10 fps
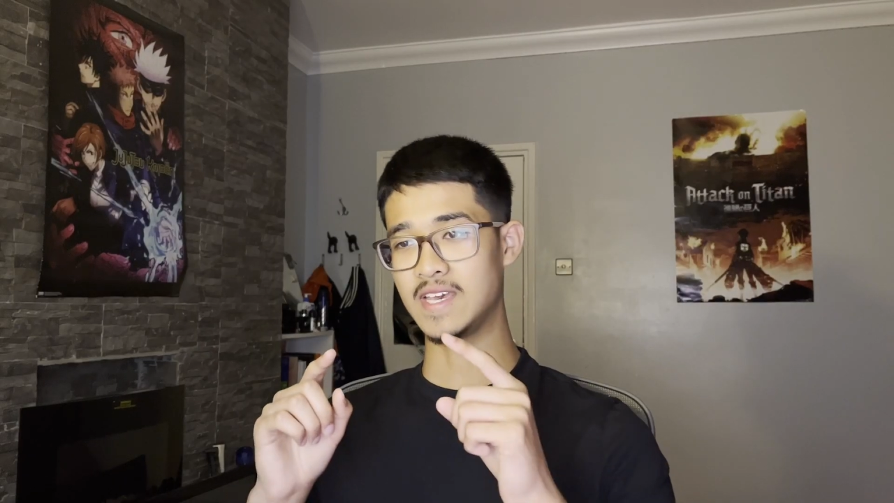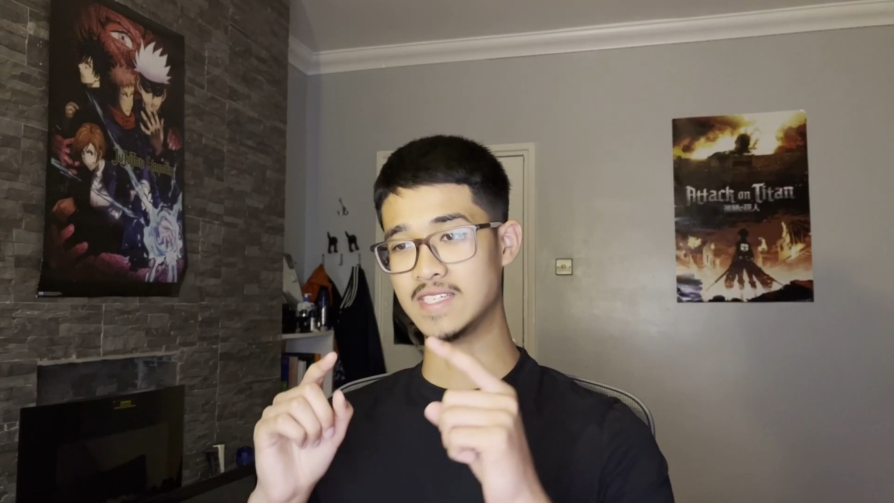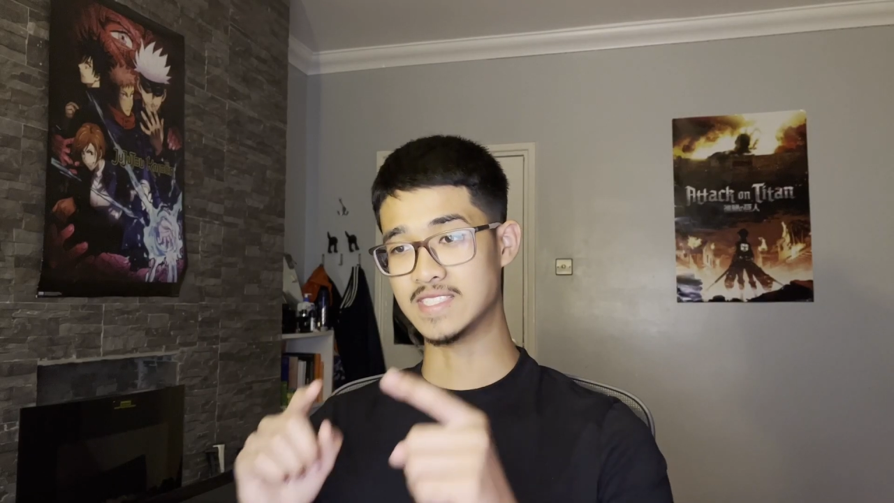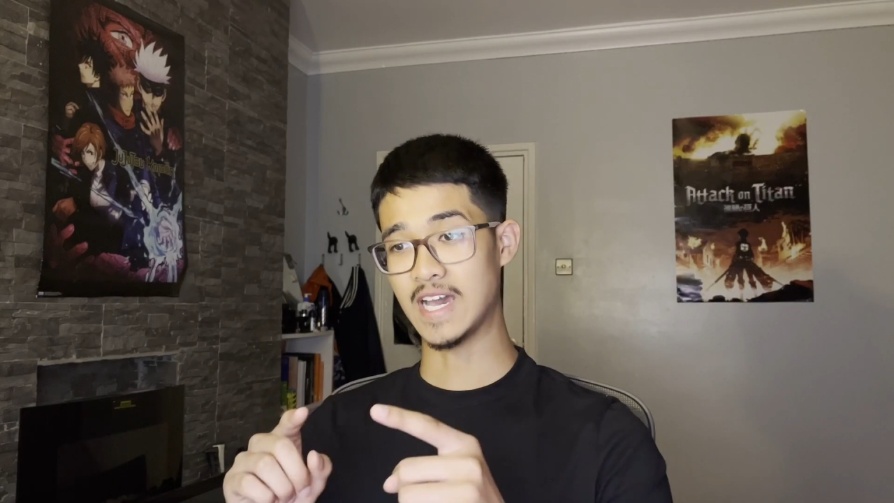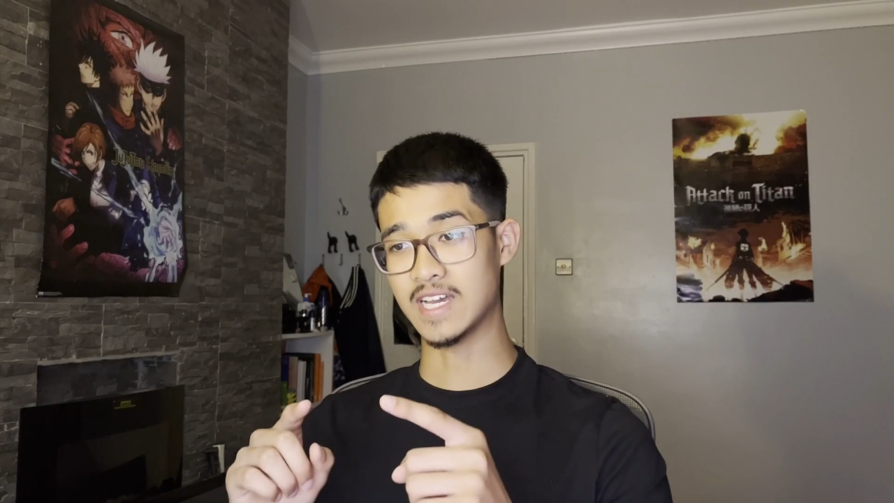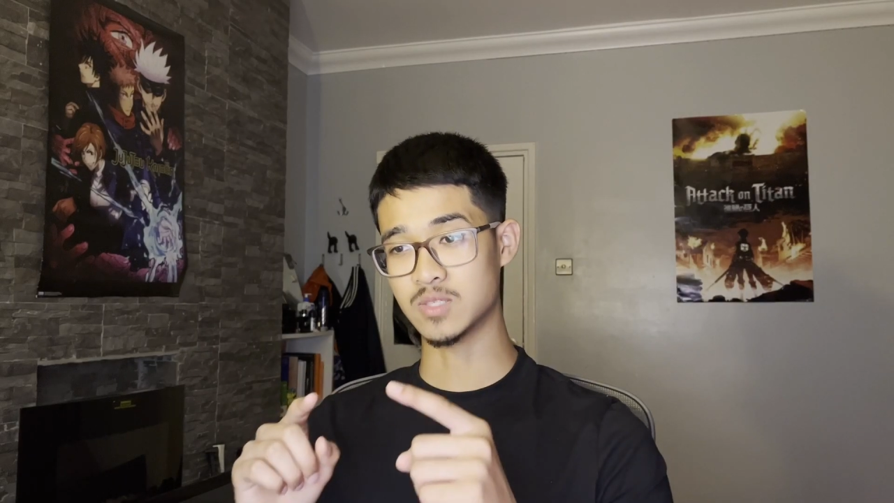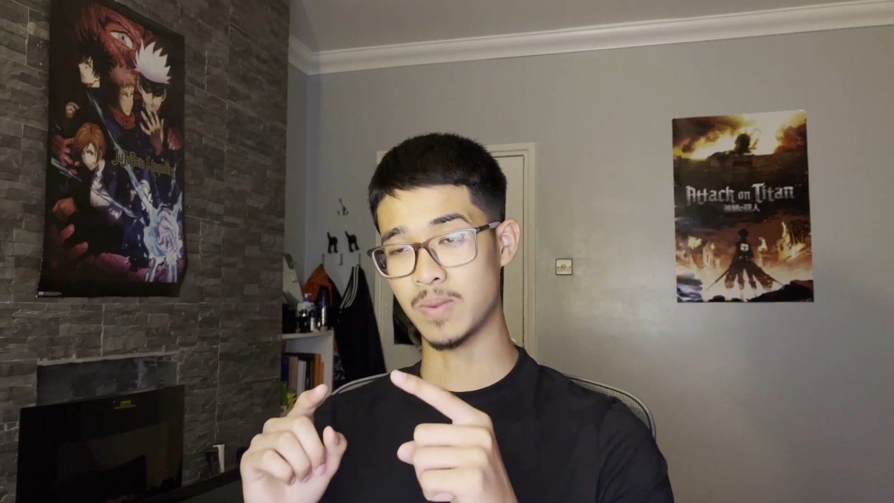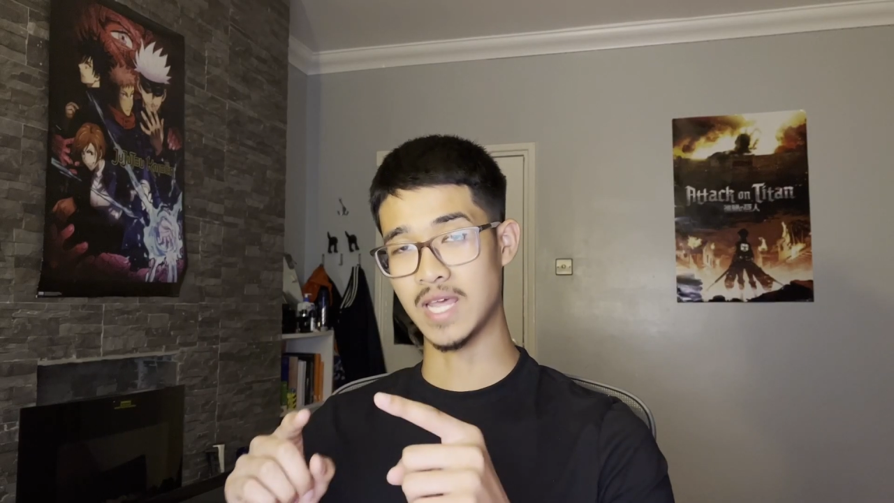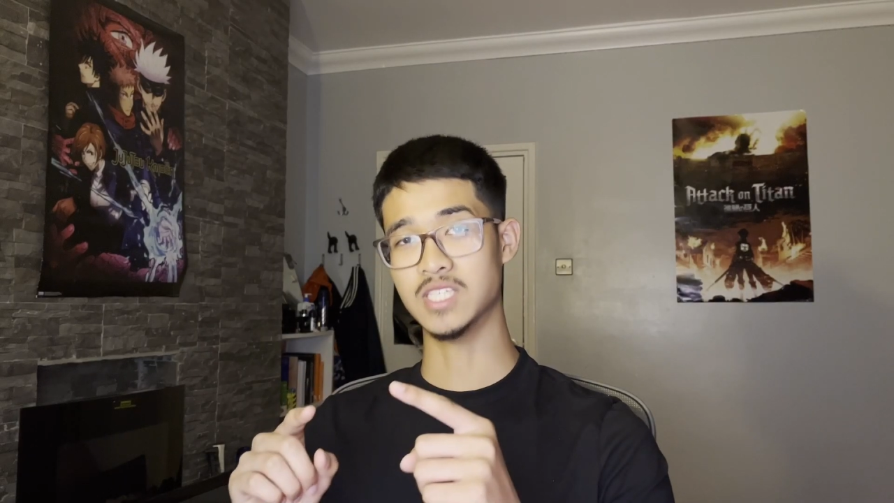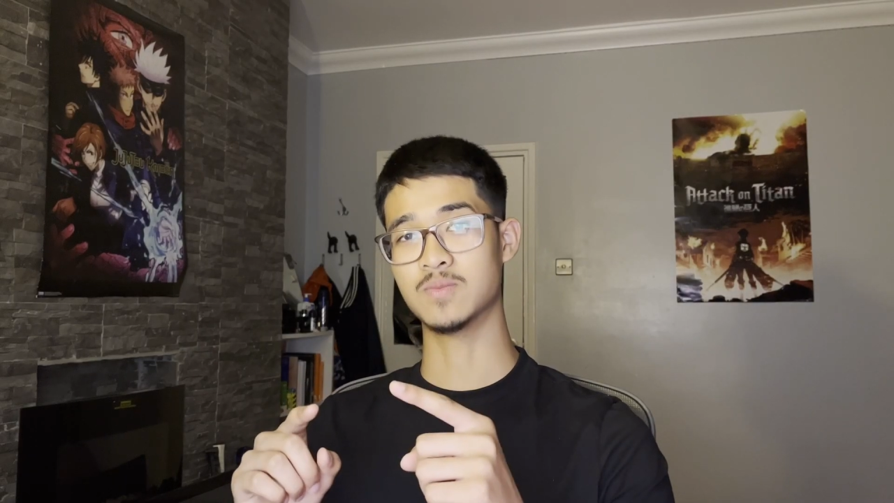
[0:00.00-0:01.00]
exact
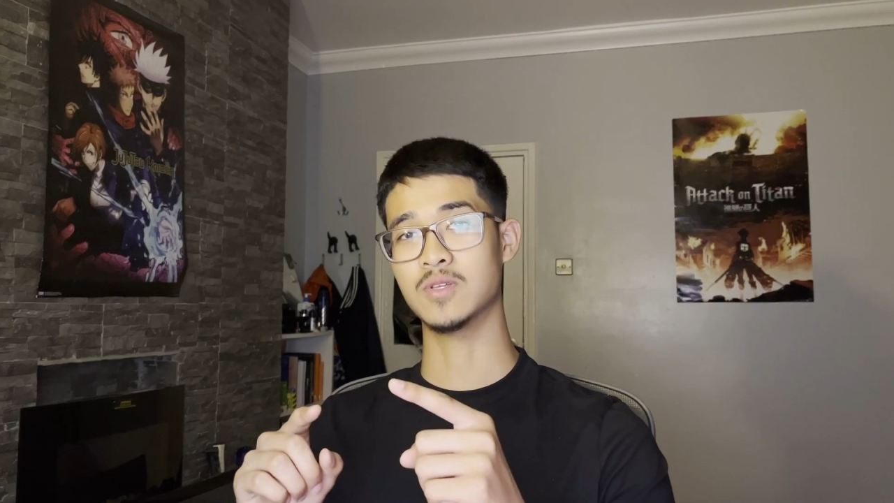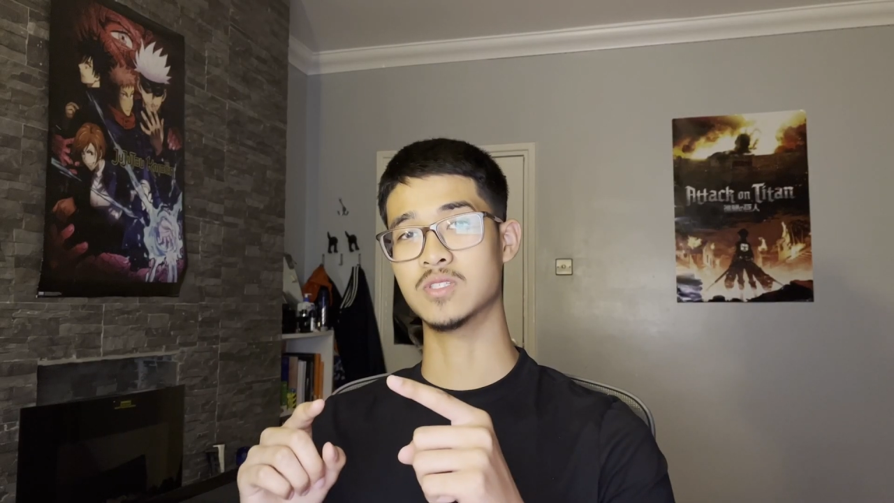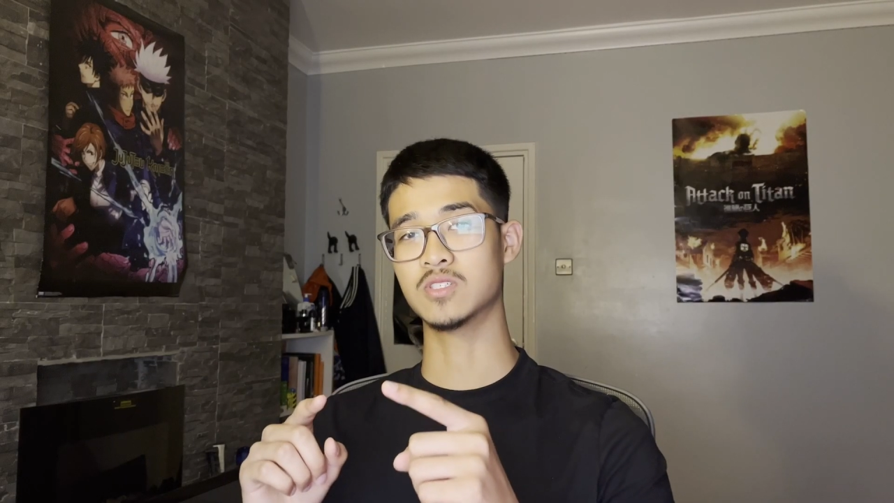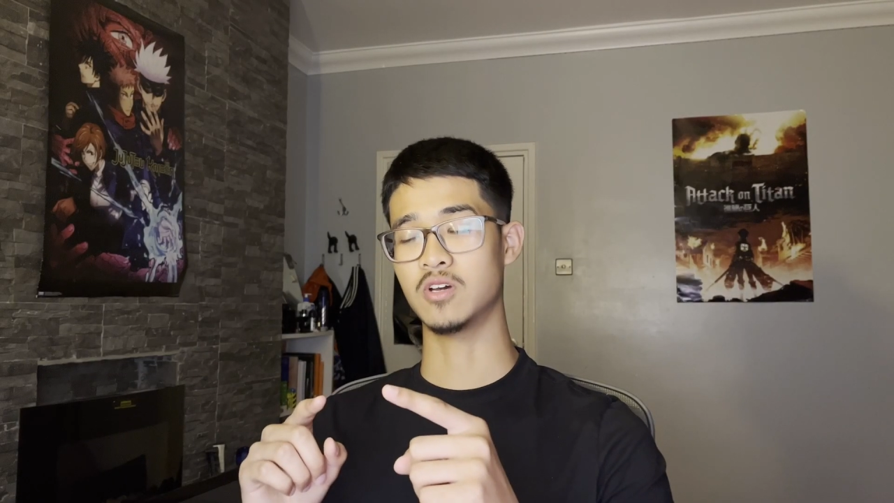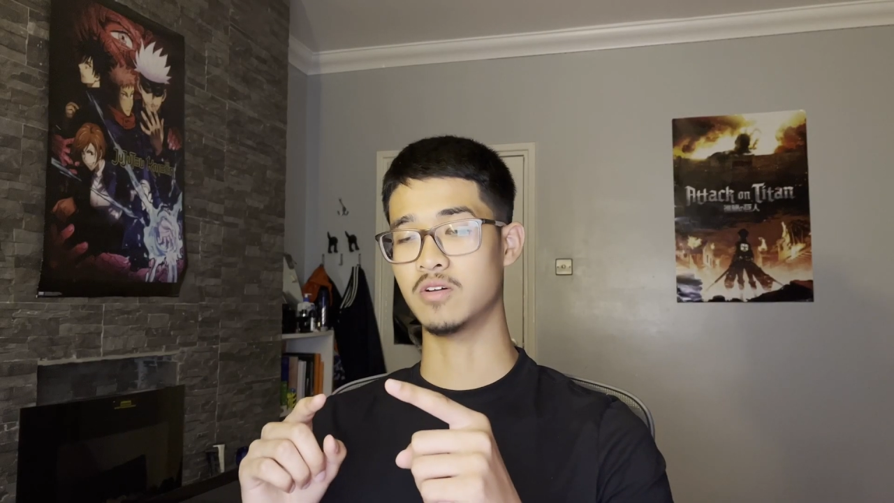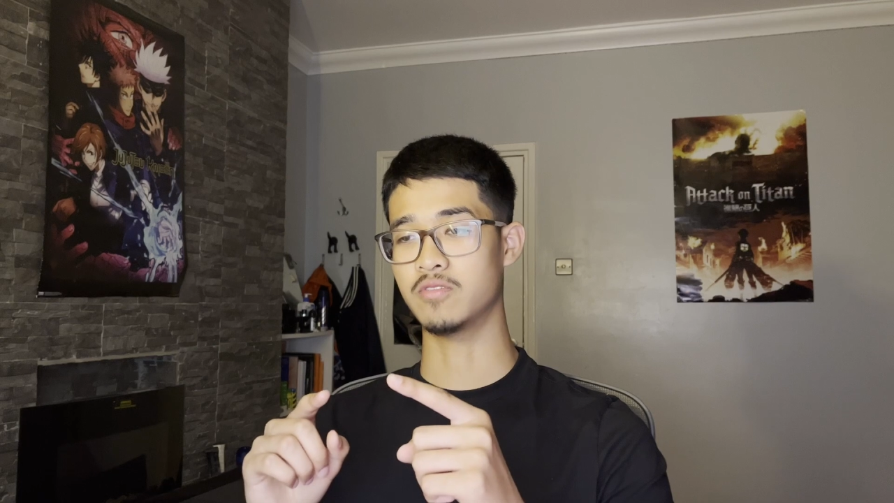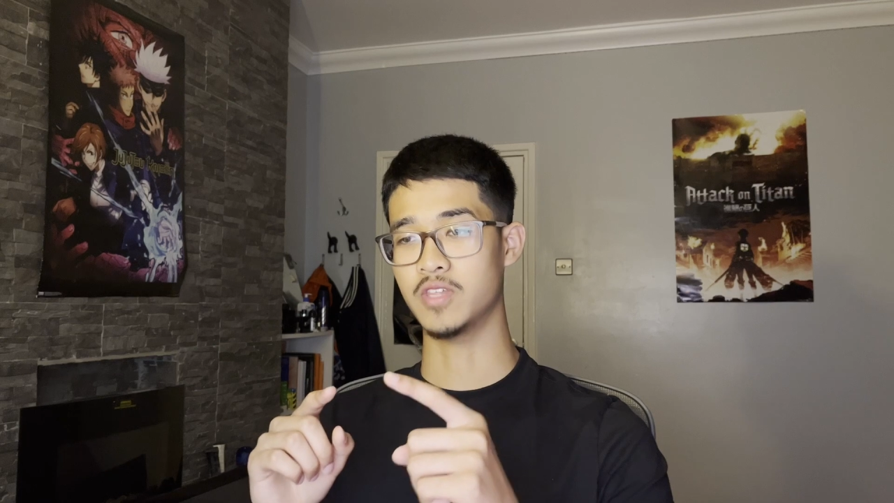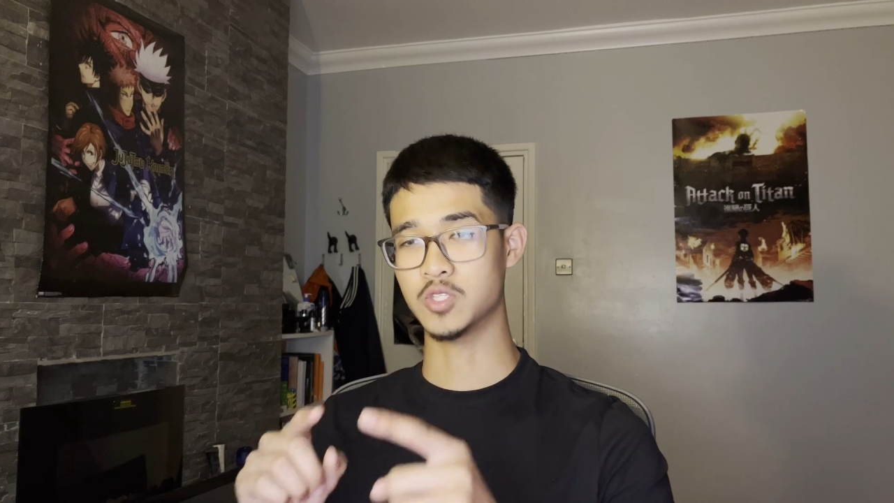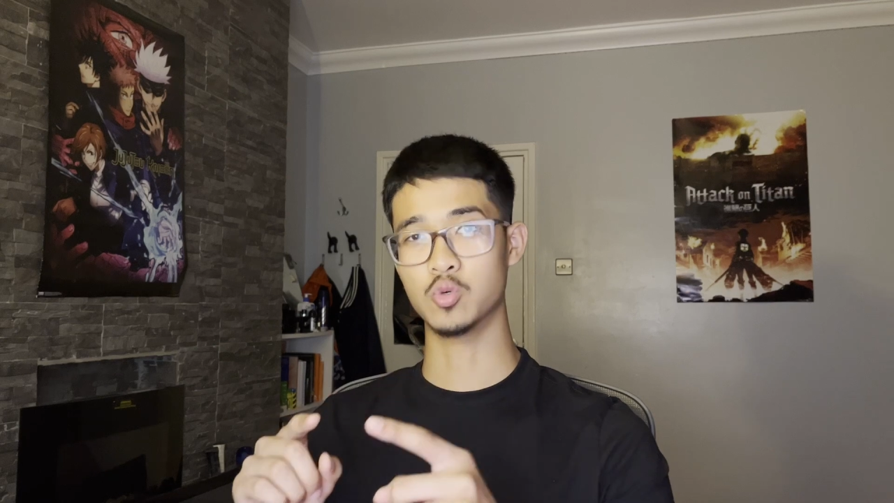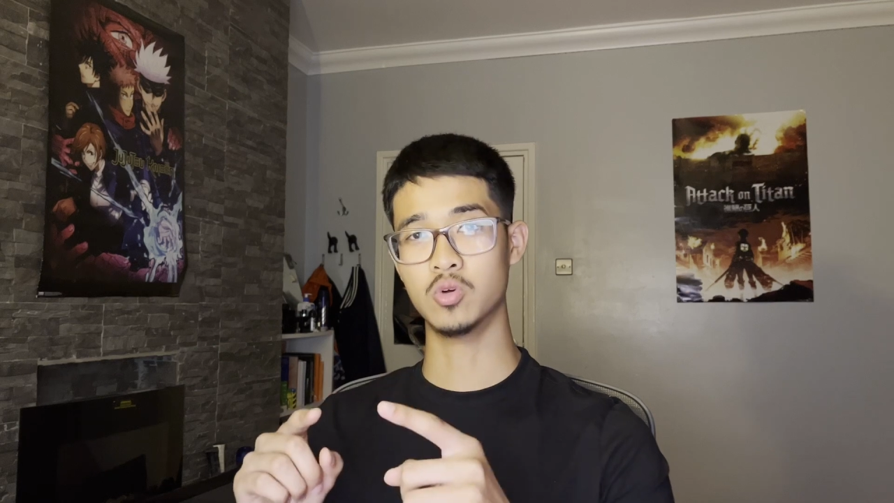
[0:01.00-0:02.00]
placements of
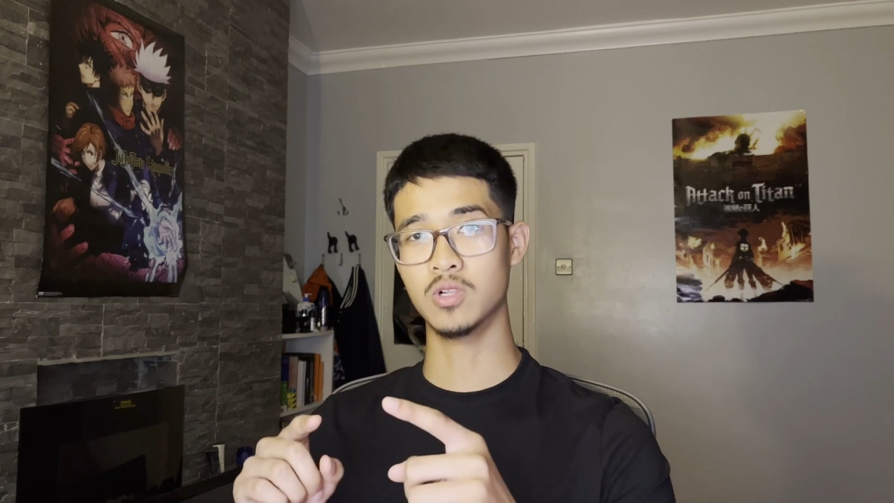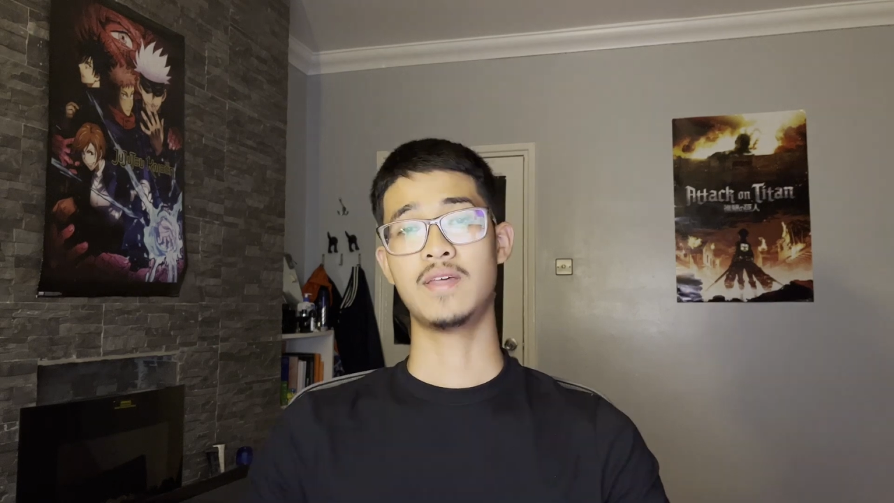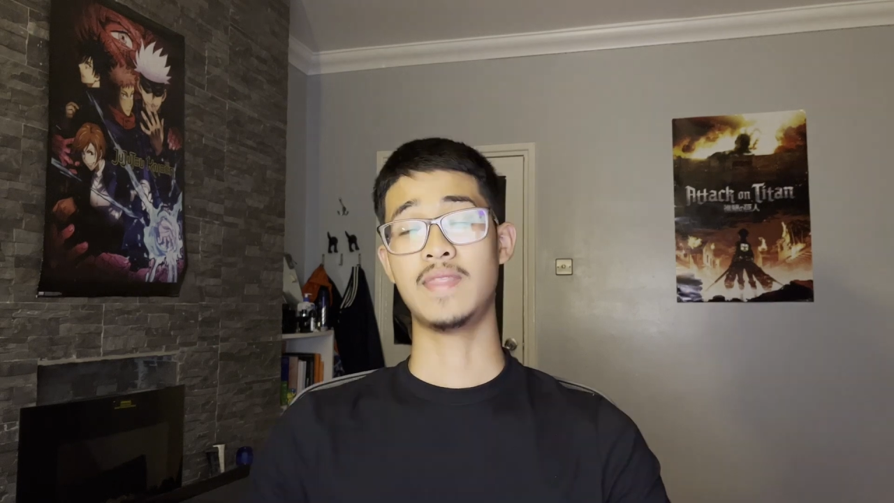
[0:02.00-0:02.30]
the tool.